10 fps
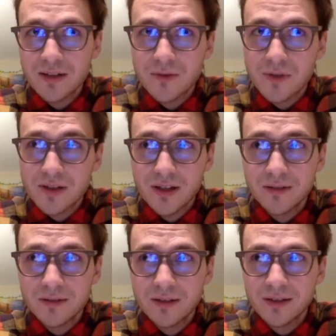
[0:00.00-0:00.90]
And going
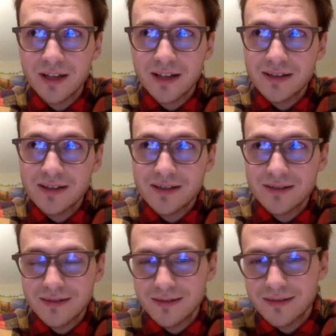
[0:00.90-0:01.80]
back to recycling,
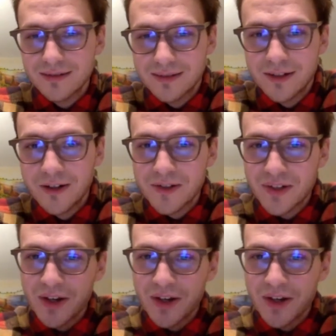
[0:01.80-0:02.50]
that's,